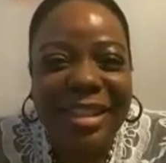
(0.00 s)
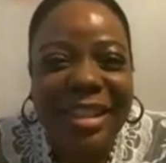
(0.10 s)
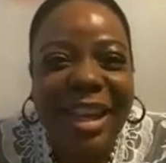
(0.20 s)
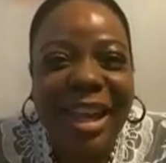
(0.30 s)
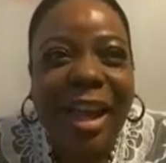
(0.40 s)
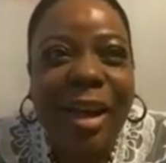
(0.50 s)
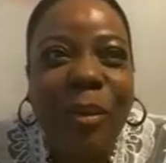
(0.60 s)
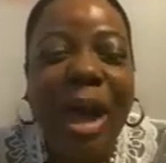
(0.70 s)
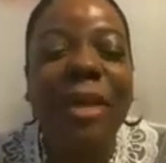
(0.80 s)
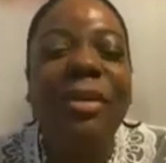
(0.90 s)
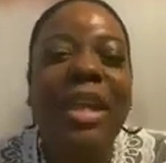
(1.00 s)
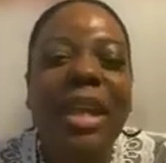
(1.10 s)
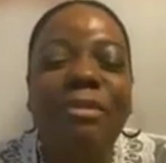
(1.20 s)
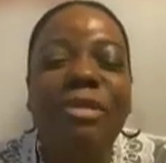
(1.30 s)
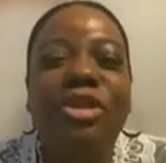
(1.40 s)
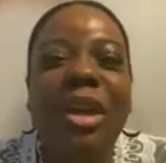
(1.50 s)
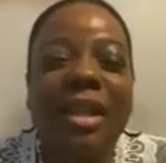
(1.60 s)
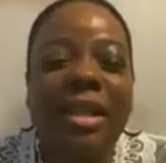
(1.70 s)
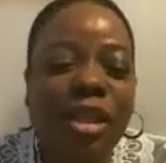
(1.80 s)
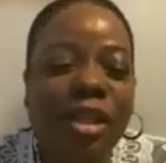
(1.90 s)
She said, well, I don't think I'm
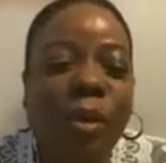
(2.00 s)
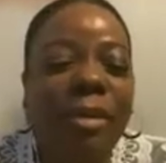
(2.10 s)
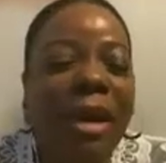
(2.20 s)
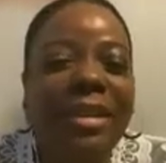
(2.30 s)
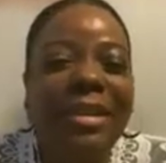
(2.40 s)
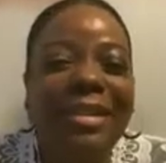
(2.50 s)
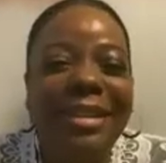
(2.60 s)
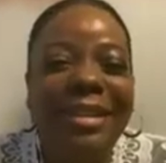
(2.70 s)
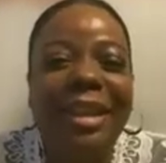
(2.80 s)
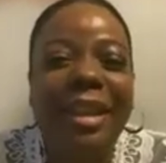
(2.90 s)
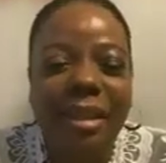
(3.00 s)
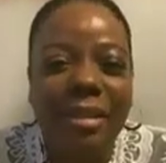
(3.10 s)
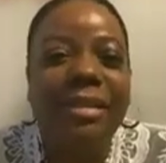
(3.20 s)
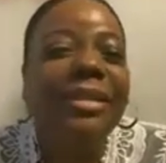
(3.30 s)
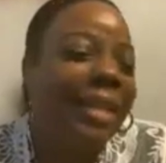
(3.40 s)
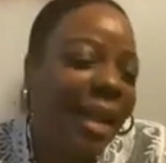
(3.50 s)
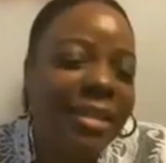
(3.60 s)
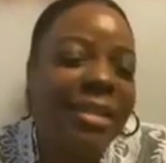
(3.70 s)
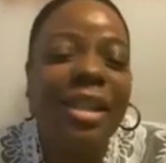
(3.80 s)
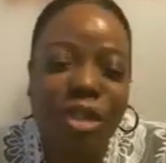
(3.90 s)
stressed. I just worry about this, and
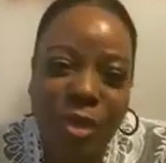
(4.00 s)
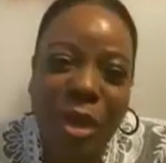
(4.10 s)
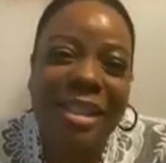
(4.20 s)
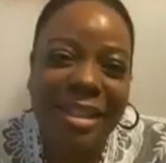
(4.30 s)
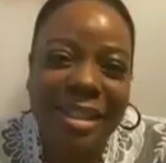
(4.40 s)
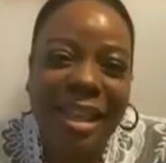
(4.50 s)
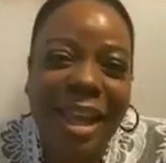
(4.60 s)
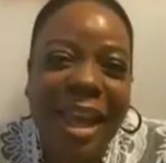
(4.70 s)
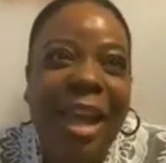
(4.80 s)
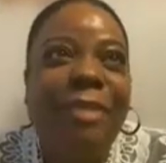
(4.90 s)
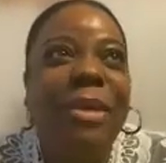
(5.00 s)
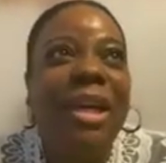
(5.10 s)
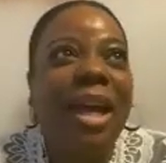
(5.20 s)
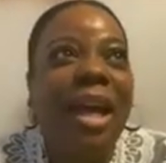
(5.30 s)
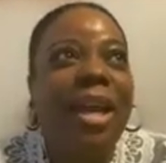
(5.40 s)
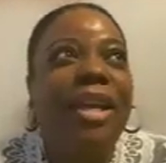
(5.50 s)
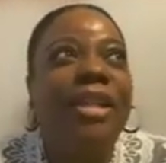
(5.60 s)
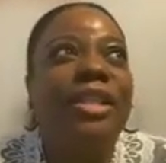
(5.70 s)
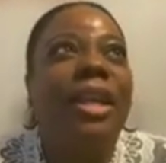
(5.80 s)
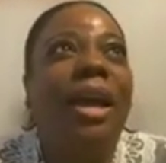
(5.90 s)
that's stress. And
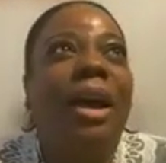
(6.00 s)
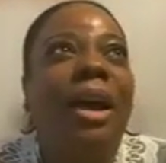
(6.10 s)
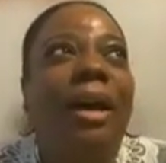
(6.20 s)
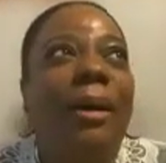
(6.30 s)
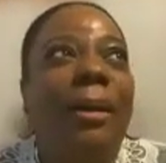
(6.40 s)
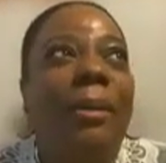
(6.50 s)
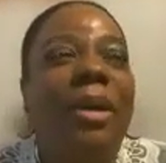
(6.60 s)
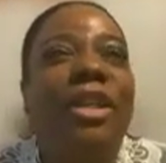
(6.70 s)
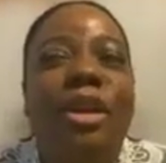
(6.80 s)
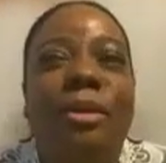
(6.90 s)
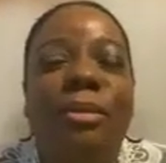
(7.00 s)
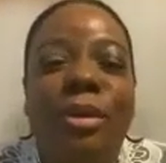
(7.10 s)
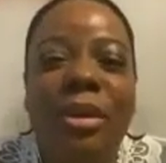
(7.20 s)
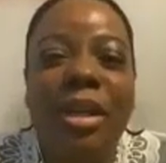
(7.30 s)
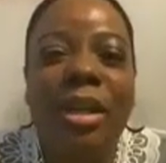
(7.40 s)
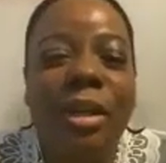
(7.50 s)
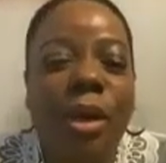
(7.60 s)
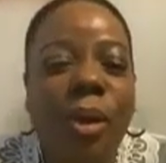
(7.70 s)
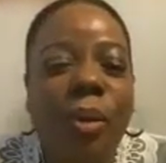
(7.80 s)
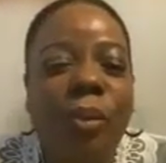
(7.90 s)
because in the community,
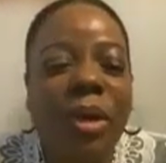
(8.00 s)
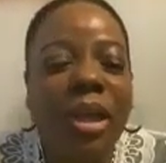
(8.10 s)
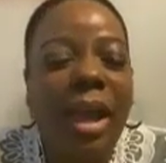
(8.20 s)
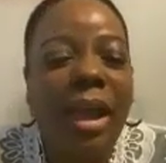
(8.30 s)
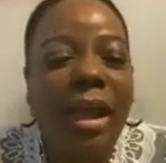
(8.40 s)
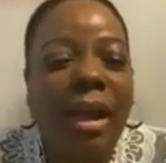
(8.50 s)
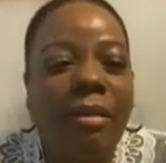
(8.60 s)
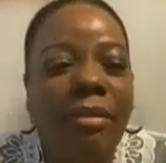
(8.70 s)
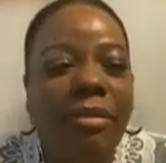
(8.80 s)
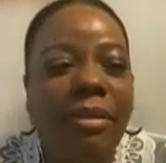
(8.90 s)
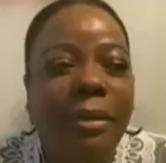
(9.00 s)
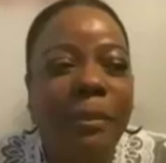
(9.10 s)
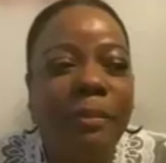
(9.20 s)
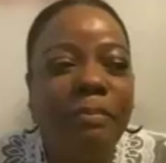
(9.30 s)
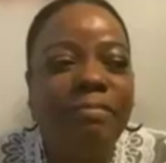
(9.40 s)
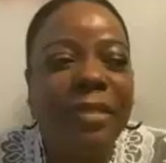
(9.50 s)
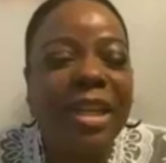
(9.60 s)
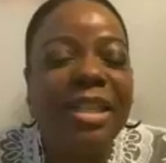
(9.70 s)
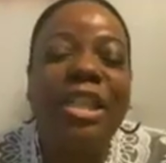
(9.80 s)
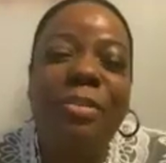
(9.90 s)
we have,
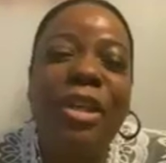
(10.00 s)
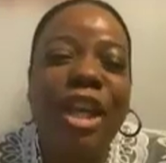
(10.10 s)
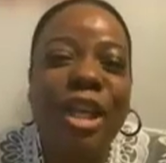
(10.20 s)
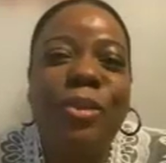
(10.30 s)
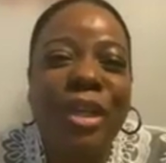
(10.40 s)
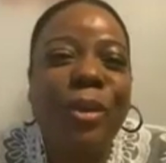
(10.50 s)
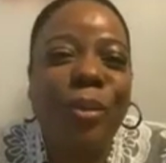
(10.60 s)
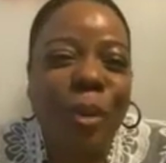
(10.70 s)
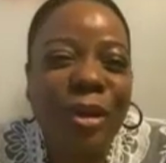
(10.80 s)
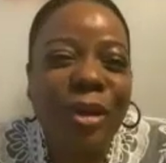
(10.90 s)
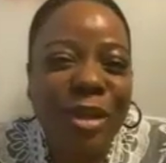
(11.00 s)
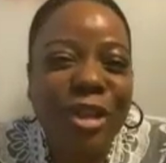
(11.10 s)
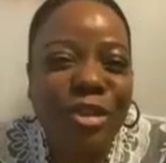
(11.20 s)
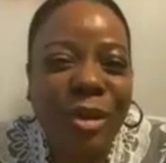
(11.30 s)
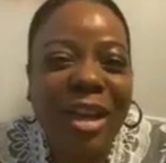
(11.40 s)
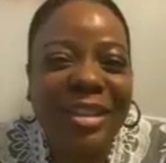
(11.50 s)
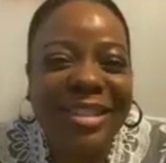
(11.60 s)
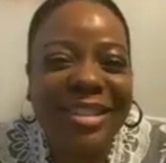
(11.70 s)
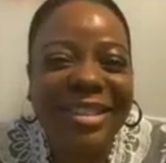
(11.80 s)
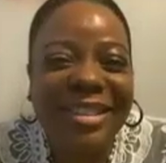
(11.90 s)
just because we can work and be
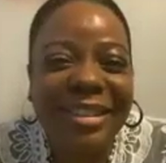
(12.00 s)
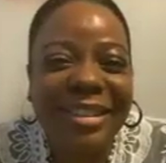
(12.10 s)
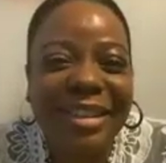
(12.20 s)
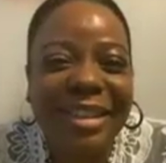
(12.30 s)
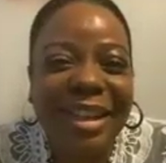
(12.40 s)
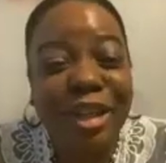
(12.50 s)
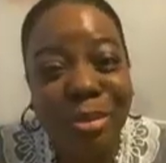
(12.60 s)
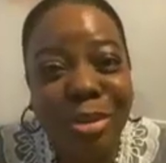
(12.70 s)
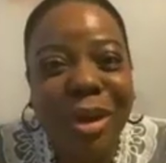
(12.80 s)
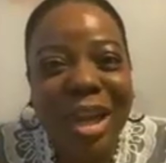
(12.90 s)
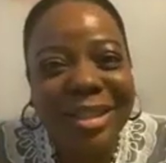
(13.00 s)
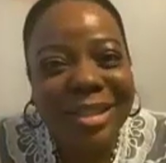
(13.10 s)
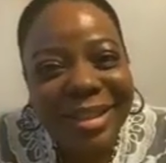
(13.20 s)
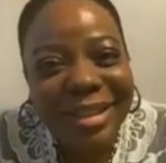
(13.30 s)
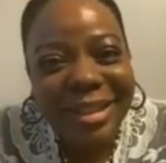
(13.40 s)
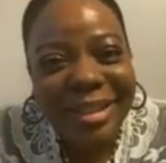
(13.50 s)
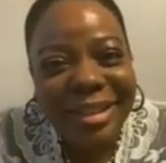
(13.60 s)
stressed and depressed,